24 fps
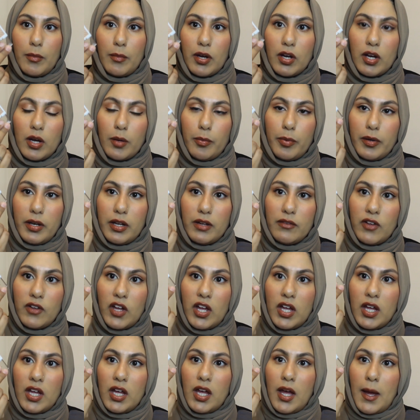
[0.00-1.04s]
a couple of
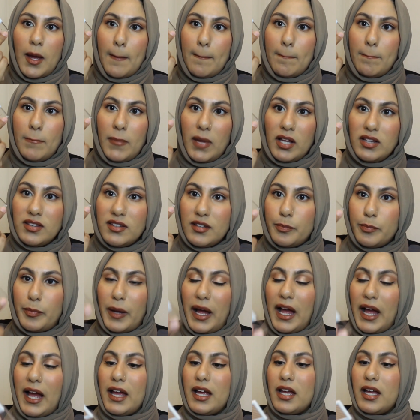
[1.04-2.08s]
months
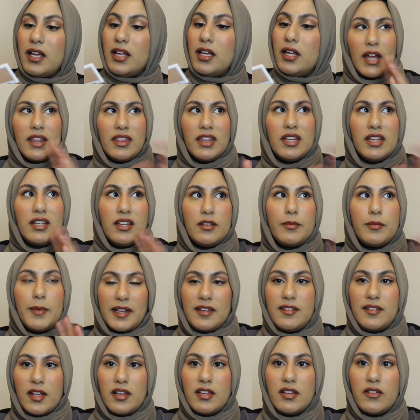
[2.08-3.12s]
back. I think there's about
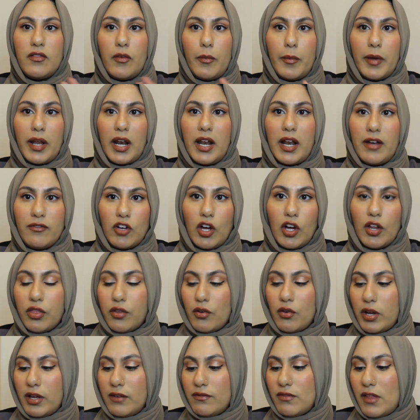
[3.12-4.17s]
6 of them and I've got
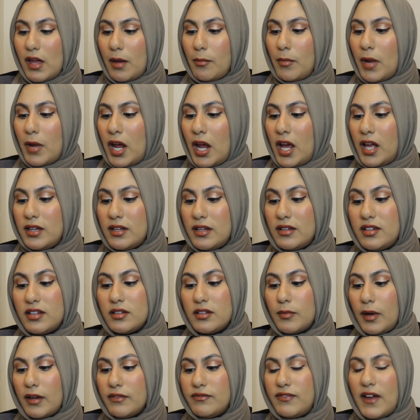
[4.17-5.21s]
3 of them. This is
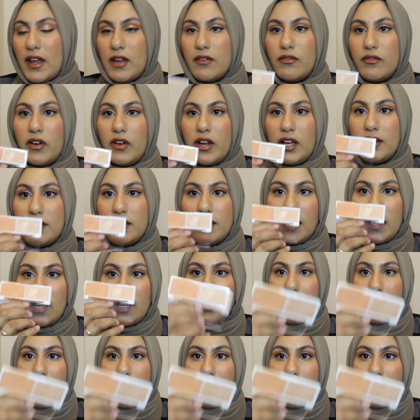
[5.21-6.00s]
my favourite. It's in